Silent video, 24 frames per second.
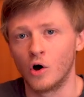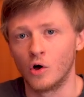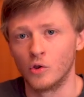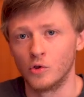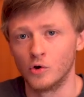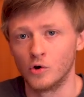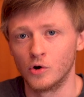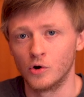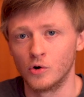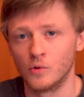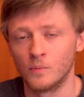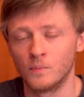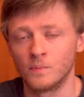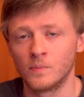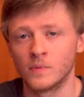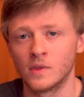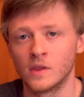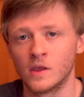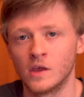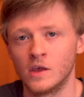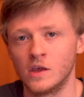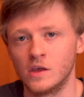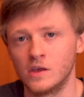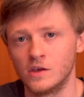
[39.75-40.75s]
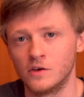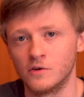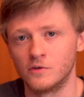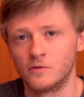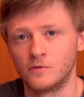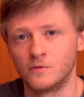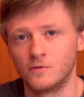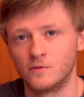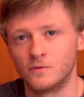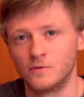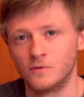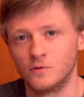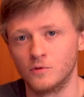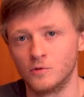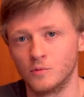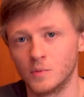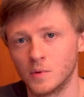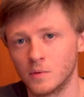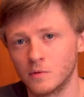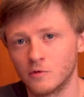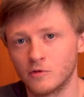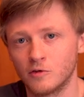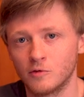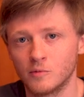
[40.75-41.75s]
Although, if you
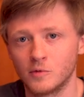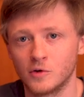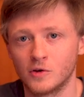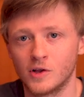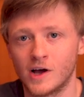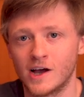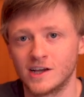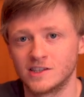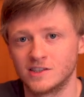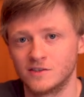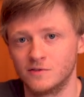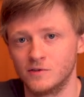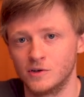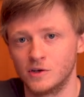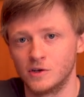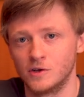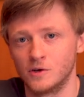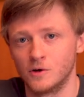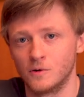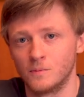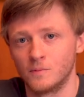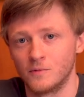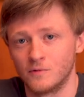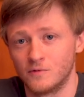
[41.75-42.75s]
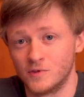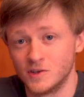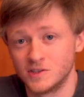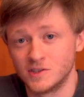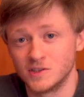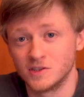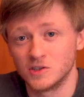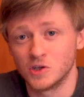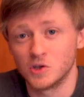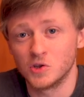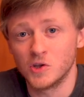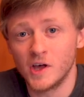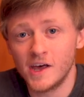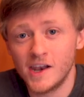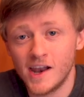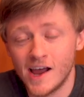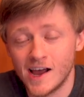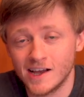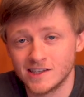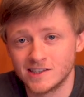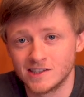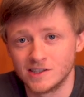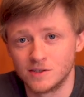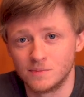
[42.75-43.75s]
remember from the last video, this is a lead
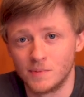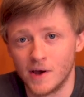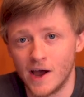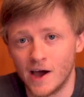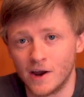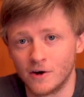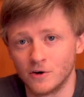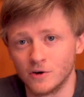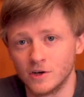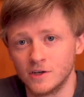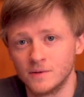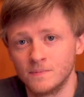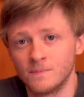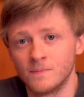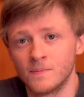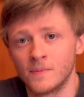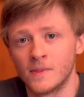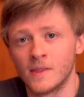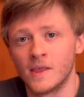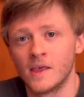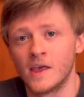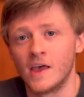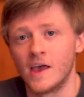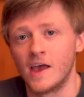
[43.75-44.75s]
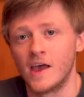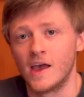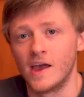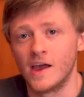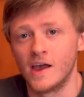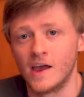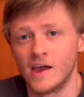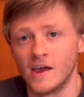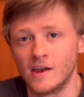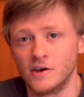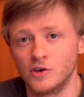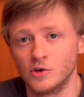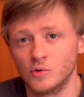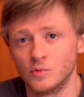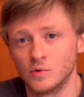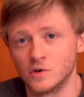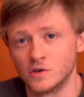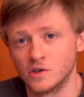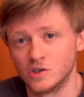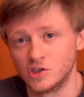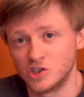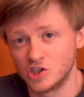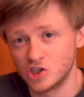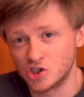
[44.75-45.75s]
acid battery and you were
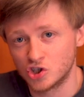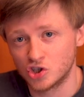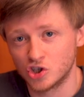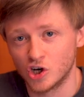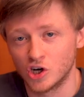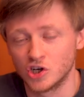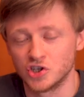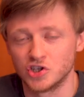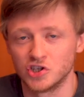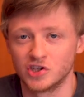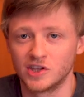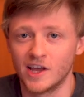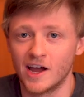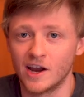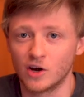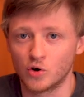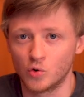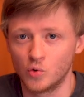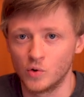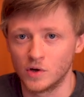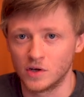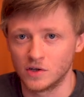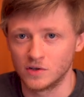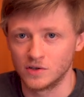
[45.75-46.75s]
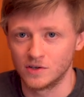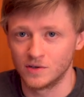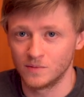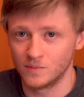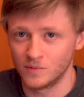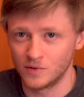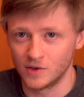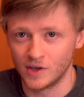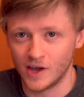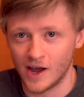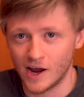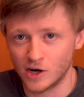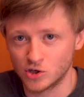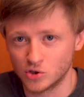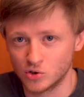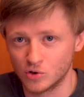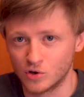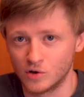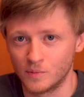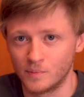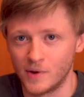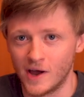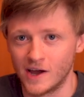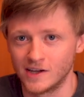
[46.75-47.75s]
to discharge it that quickly, the actual
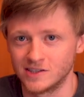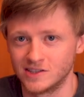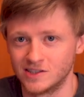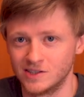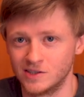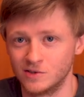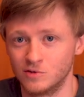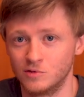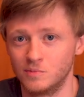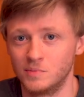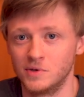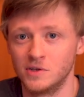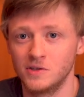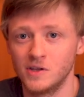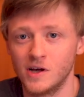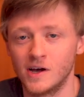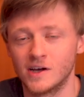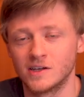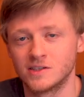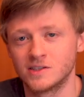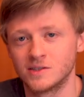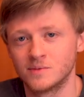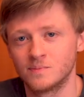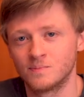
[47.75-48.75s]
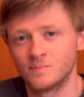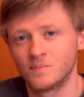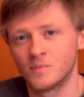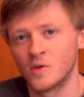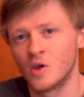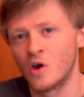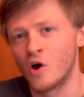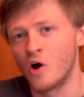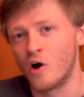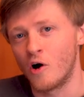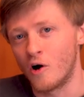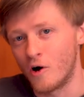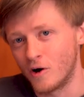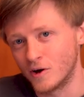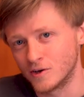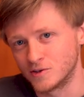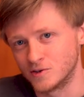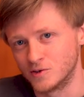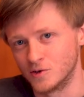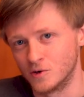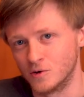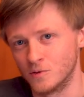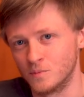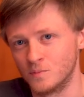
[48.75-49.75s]
capacity would be less.
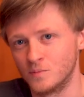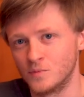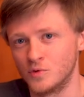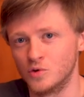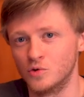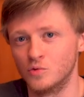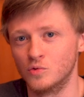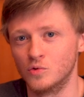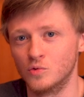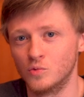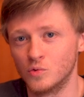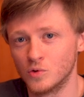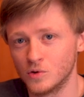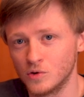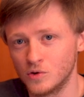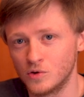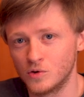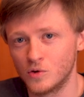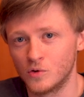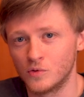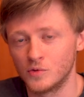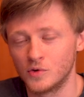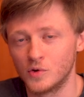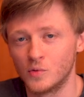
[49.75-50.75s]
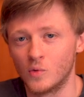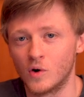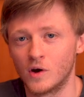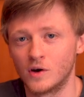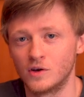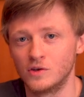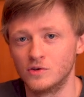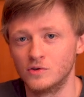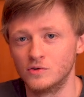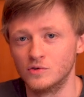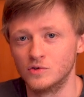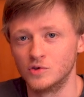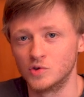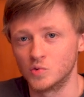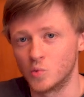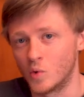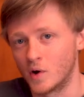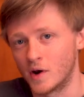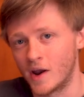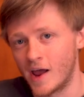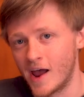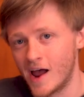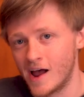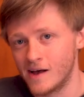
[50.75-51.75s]
Also, you would really only want to use
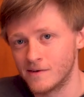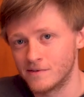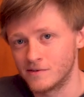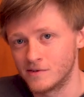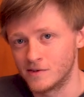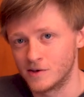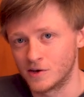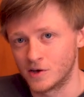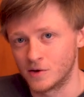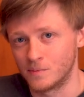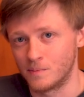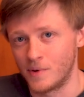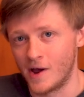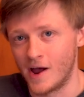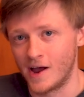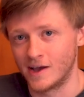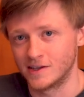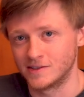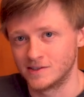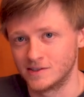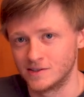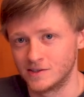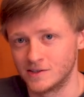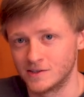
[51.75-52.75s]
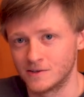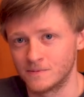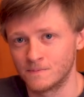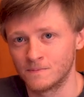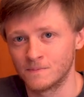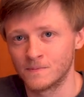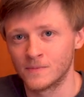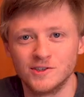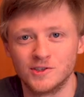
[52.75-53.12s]
one half of the capacity.